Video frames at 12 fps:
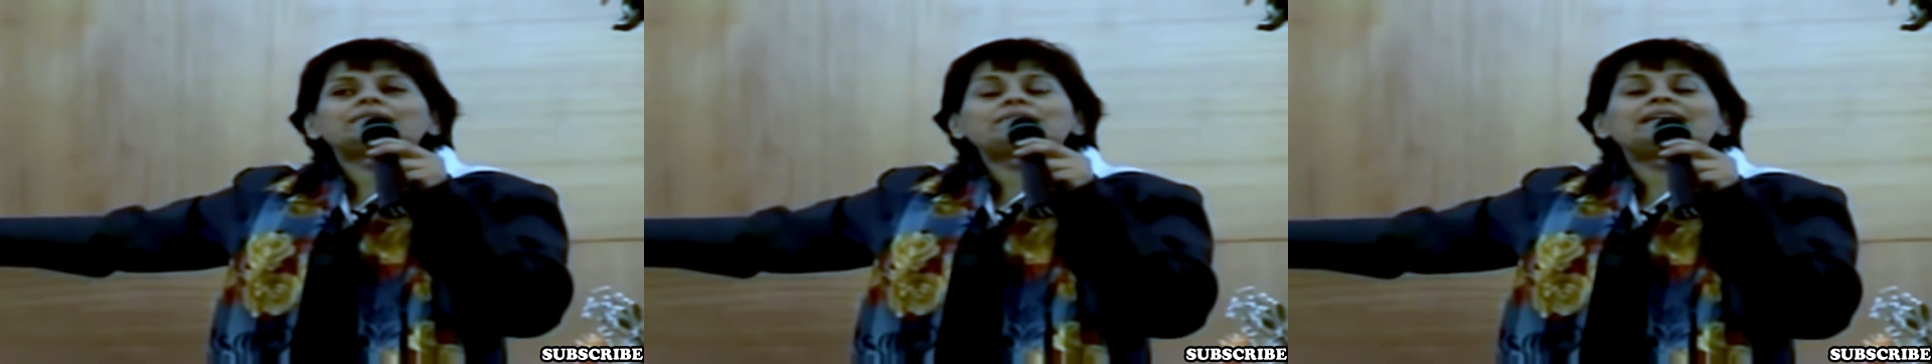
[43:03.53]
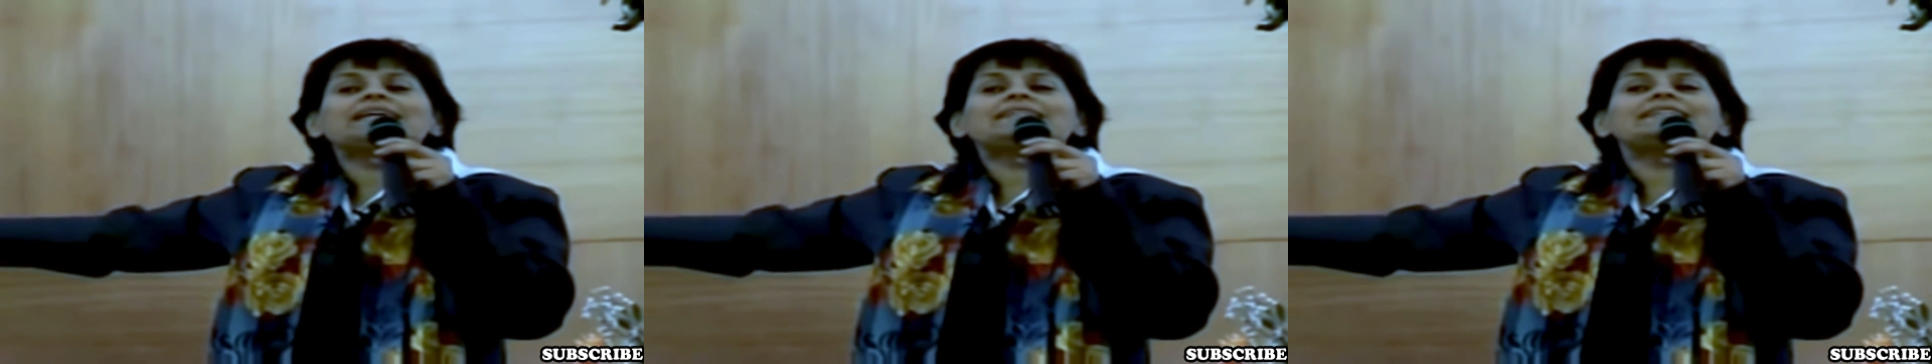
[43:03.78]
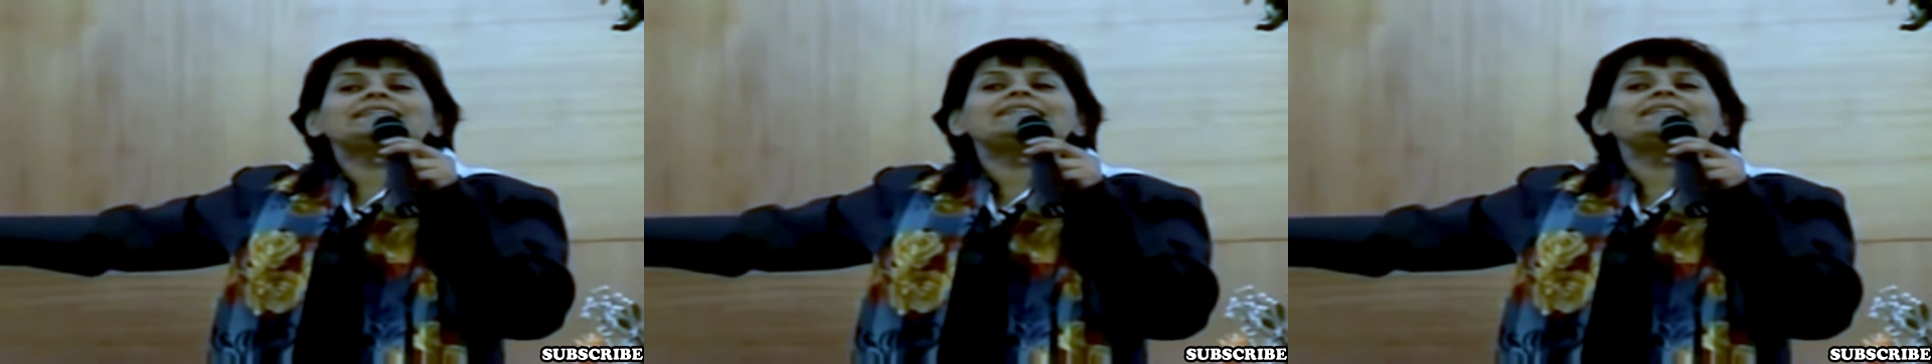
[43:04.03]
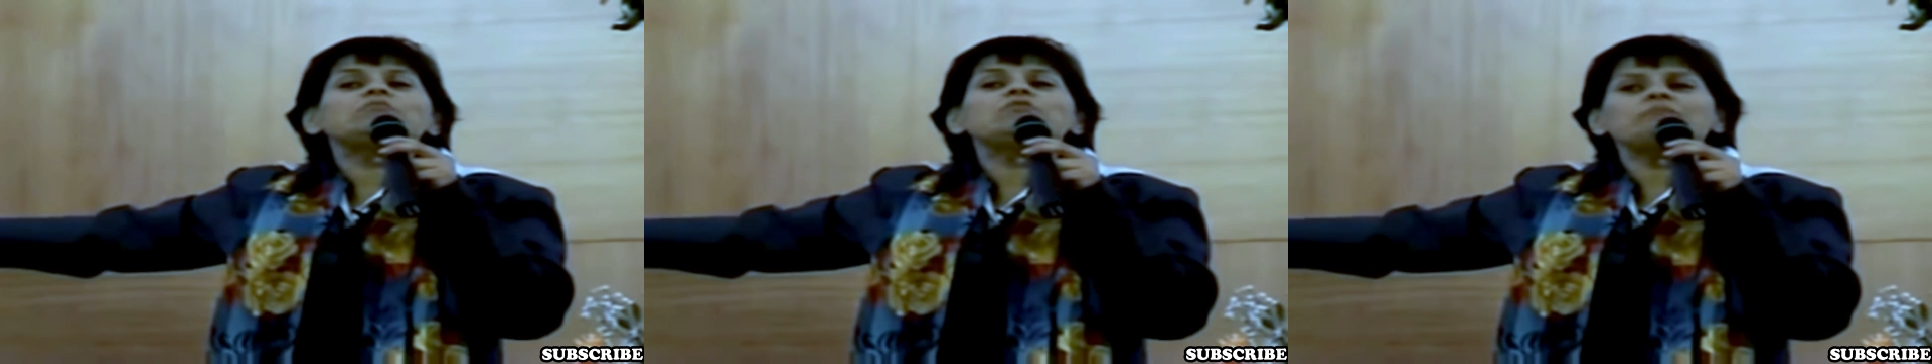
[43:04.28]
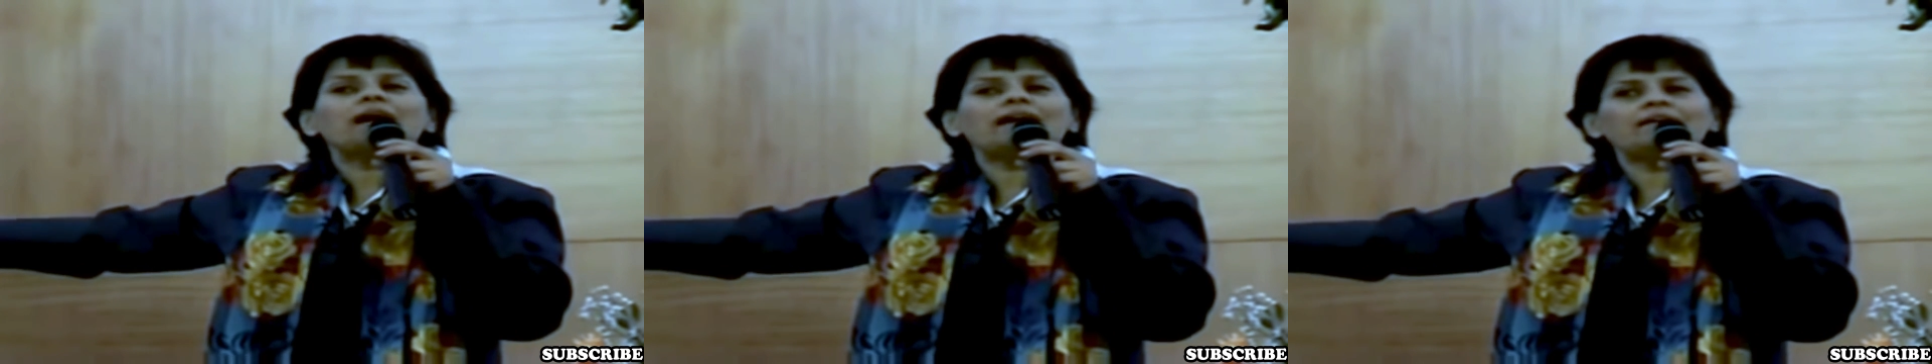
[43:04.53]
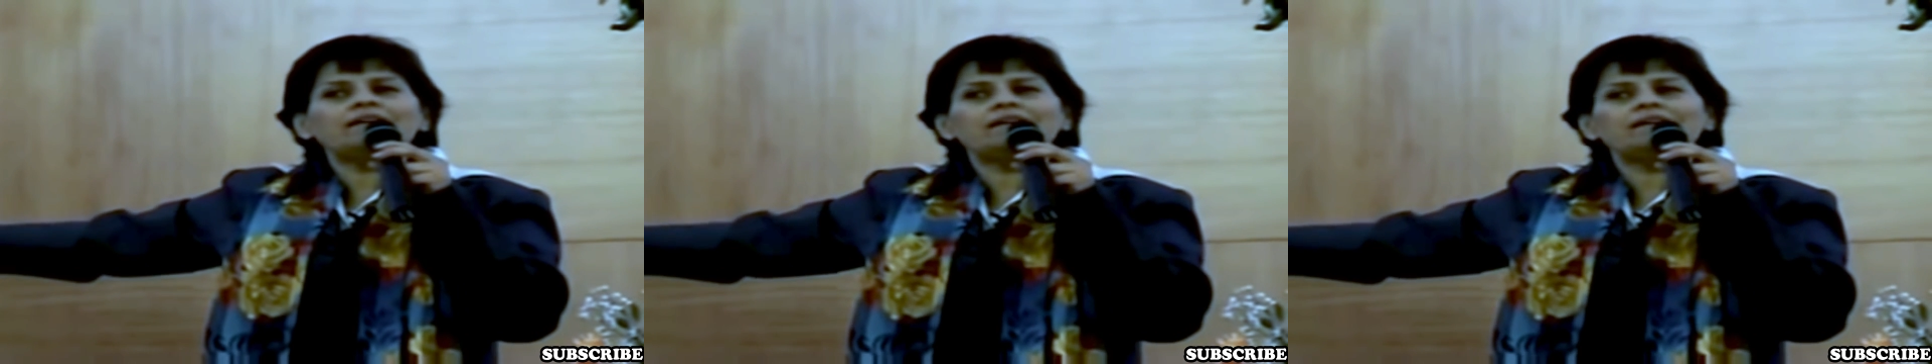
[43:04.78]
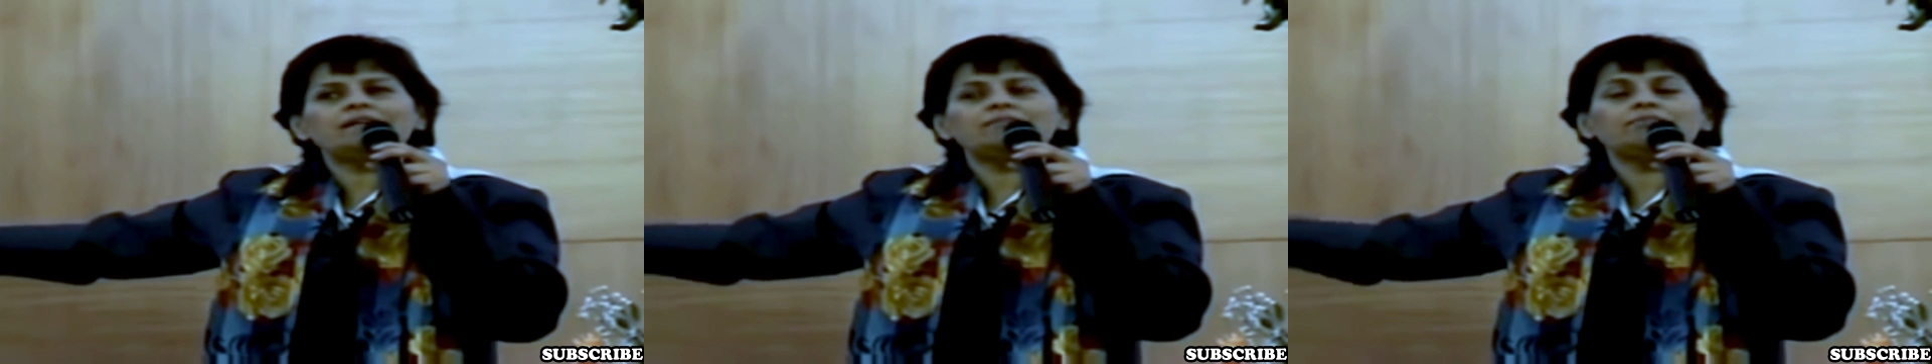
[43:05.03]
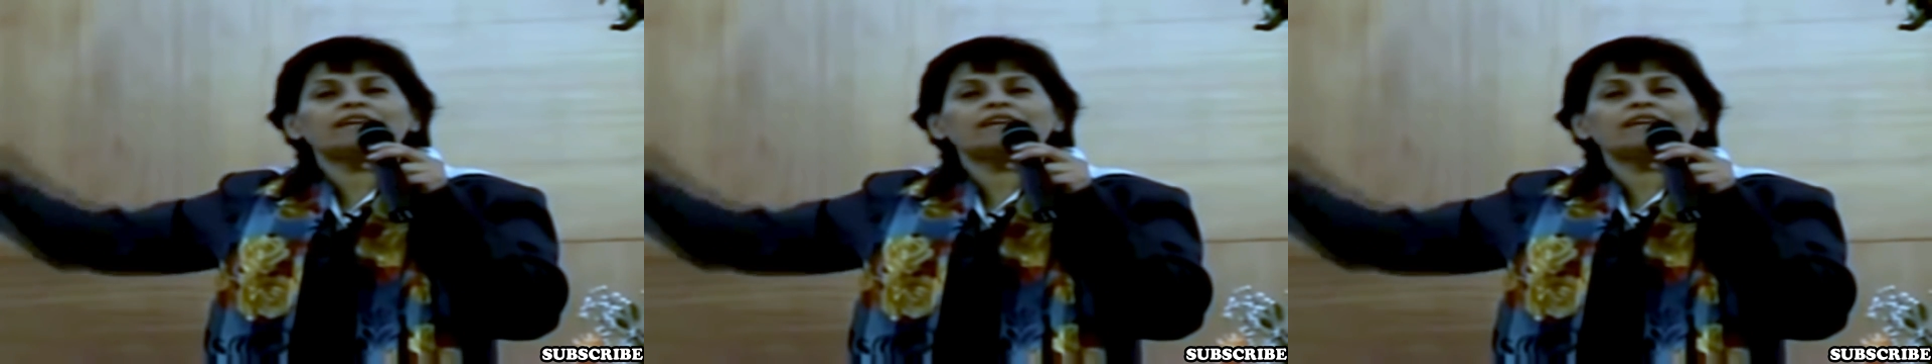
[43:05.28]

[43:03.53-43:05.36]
And my friends made me feel